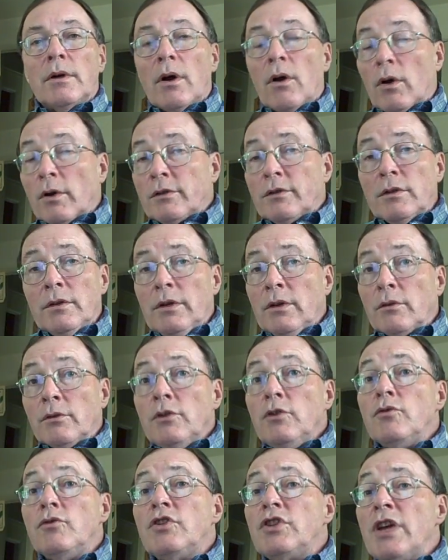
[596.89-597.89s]
or
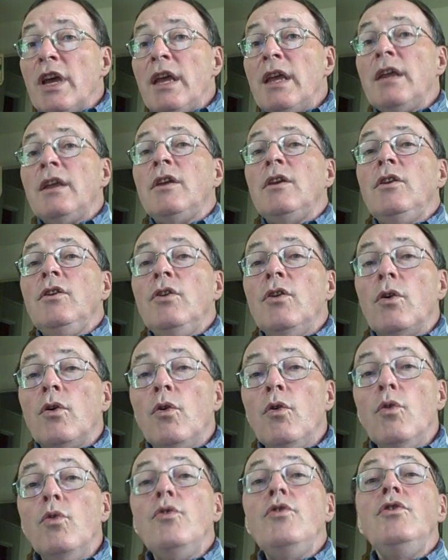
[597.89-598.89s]
you take who